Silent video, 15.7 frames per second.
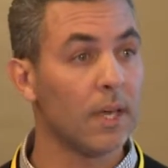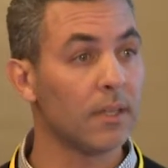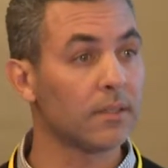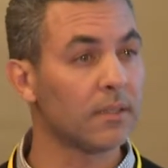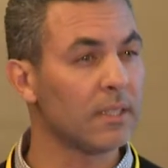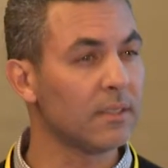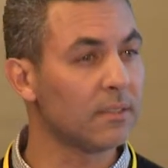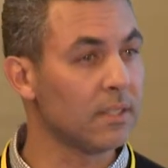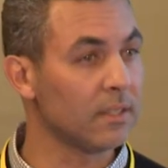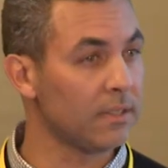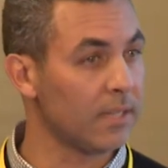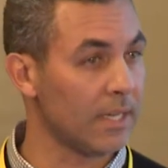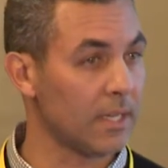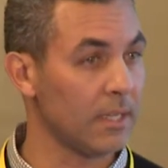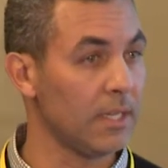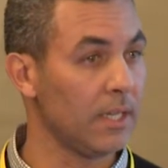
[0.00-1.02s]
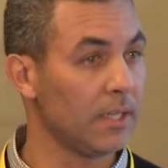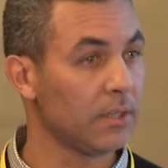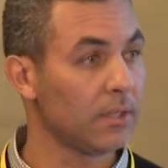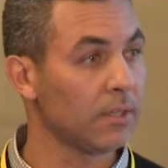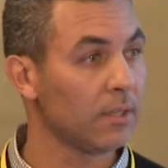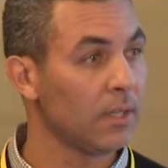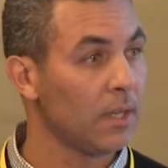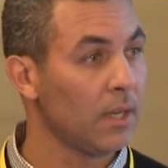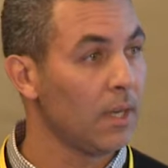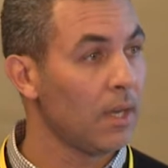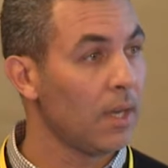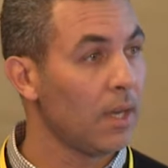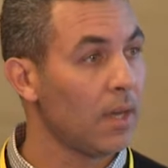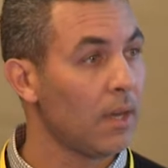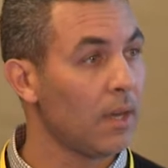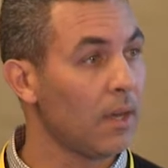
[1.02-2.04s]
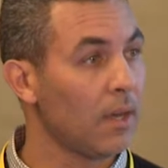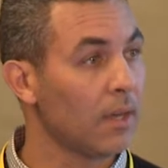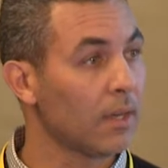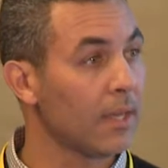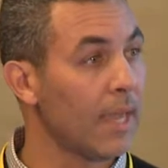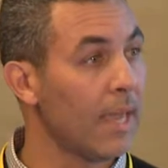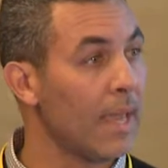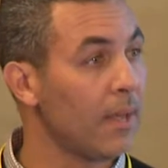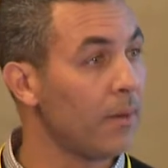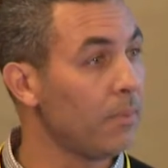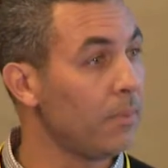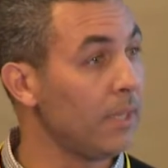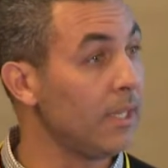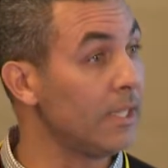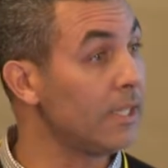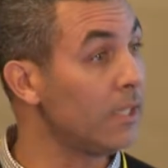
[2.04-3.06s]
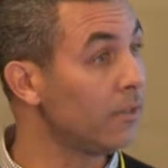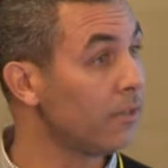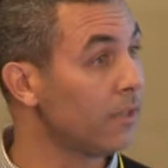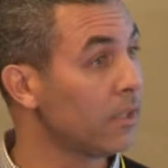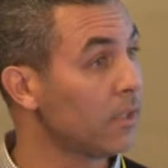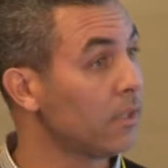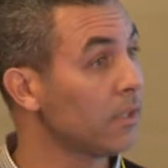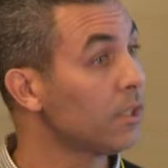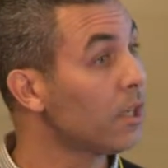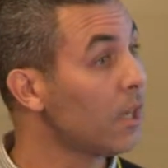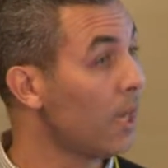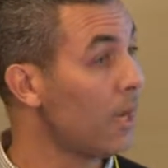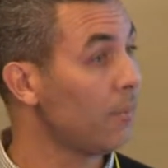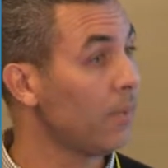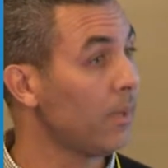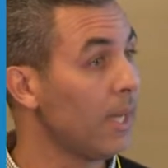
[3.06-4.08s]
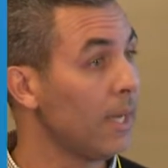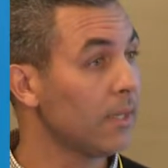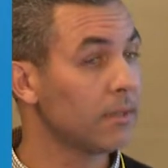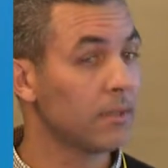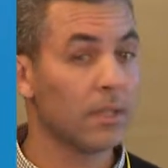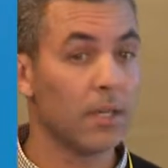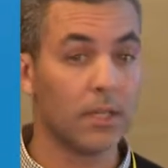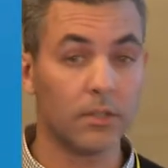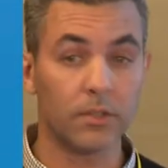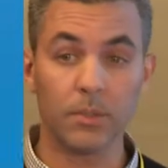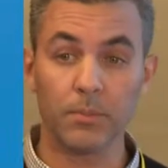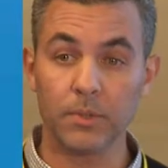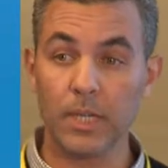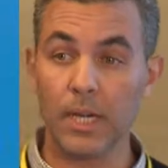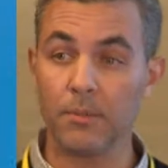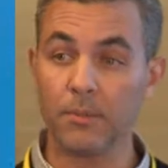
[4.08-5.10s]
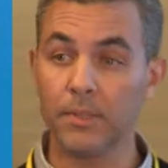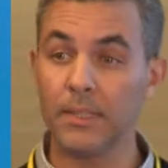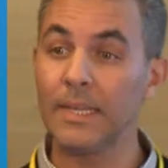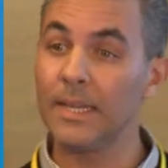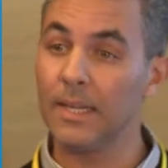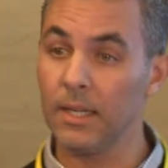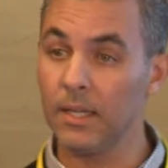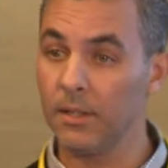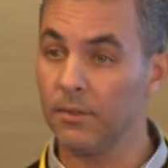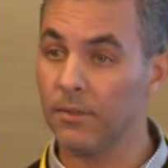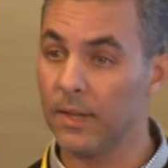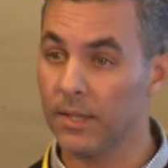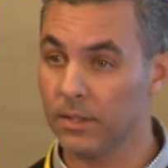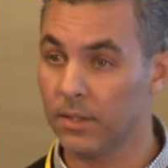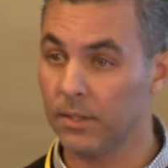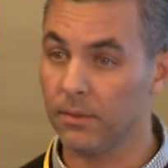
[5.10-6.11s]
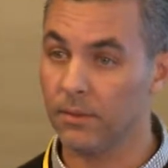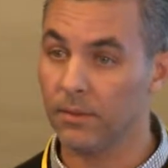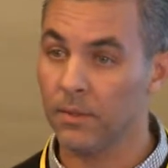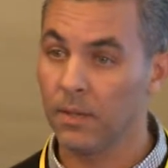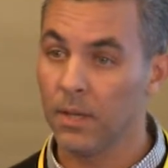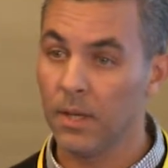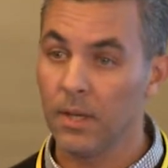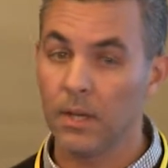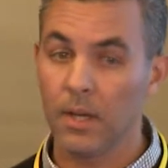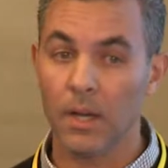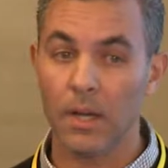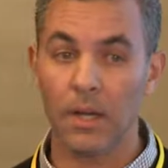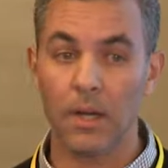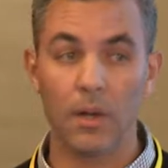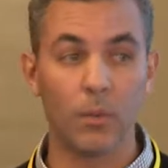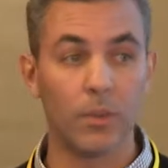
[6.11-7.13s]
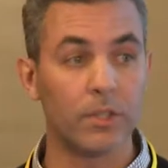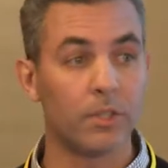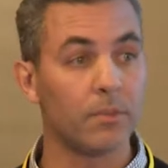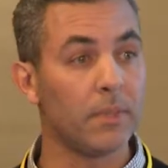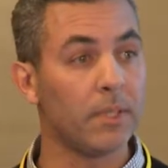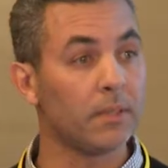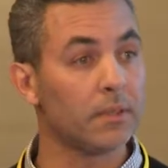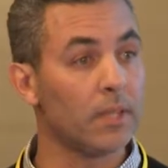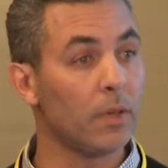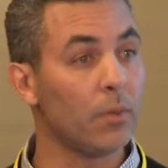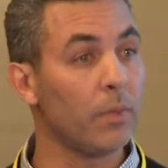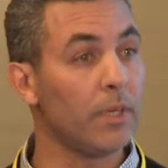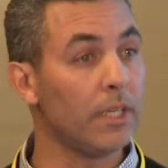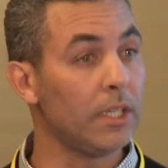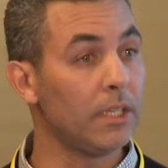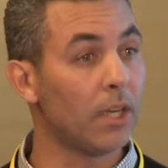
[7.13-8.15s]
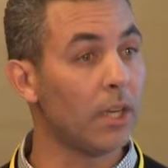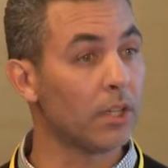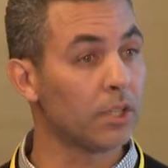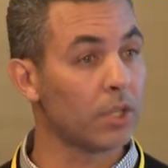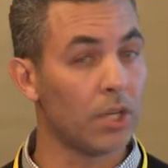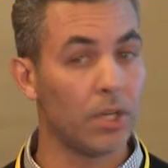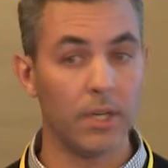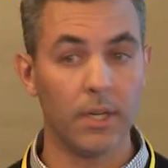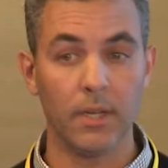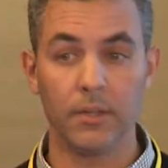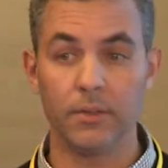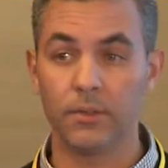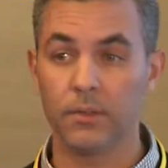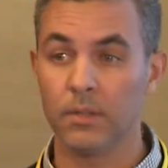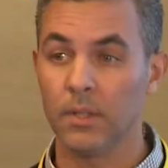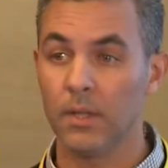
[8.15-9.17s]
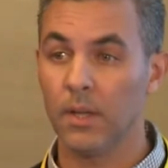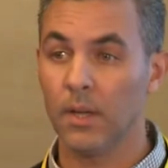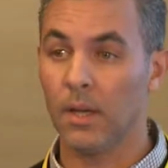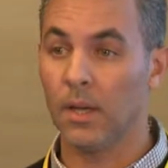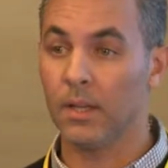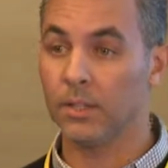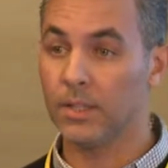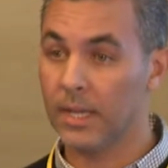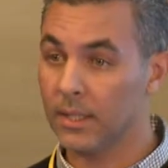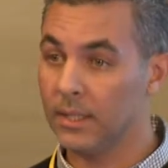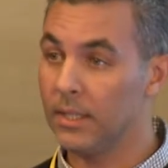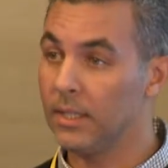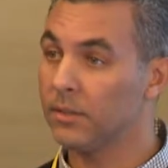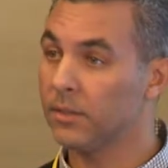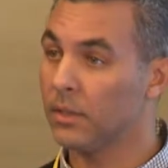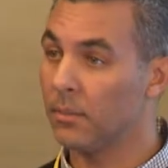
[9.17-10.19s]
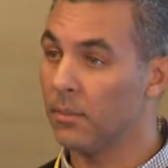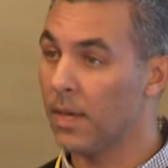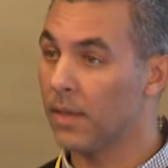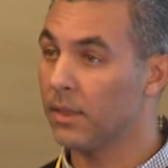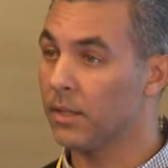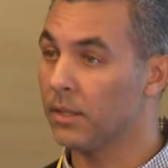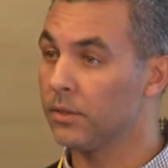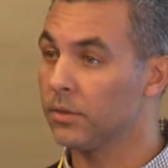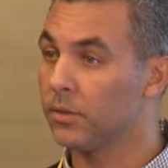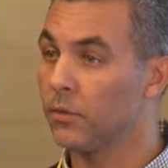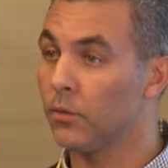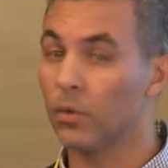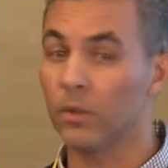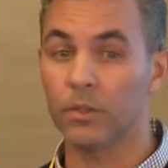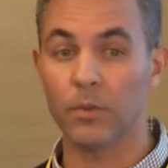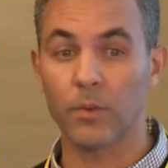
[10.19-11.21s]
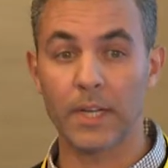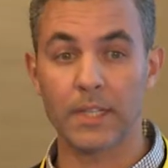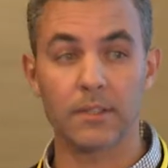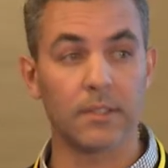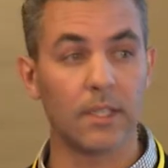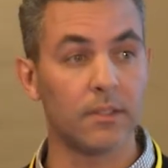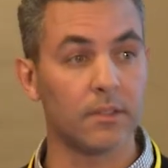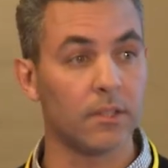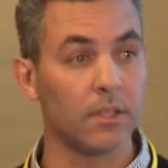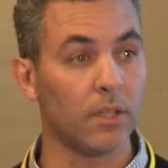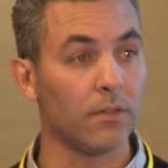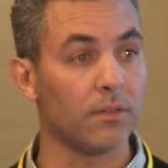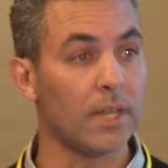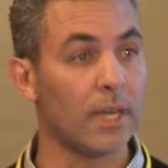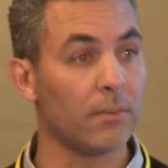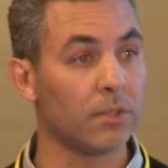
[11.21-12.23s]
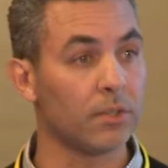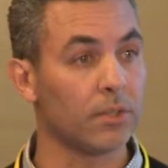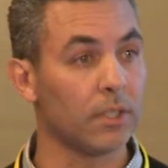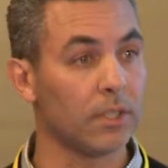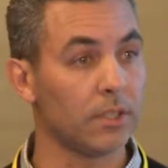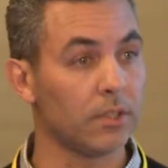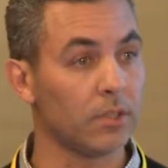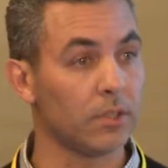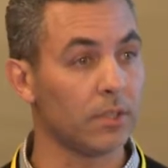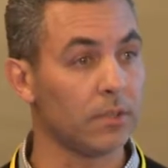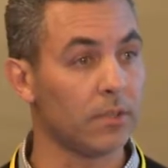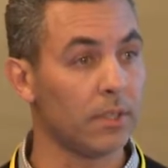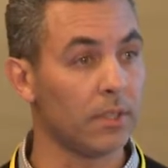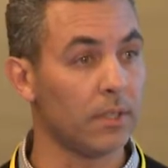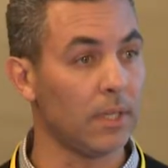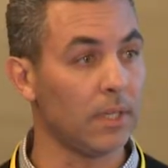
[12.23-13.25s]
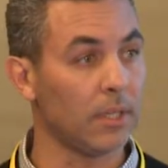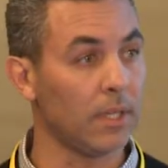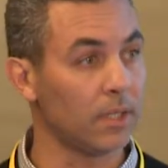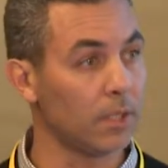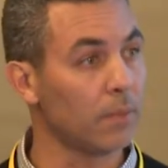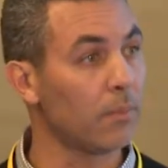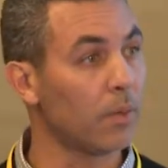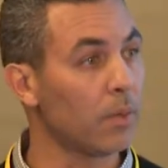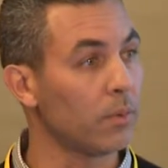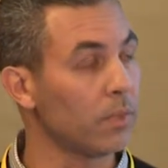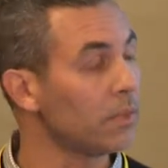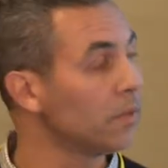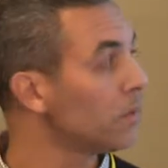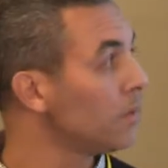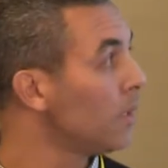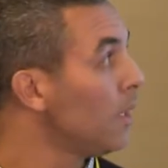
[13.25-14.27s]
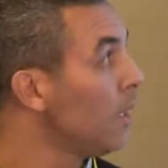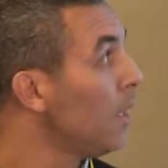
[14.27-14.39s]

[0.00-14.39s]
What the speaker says: sensing techniques can be difficult, complex, and sometimes ineffective, which means that we need alternatives, techniques, and methods for direct sensing of damage signatures in components.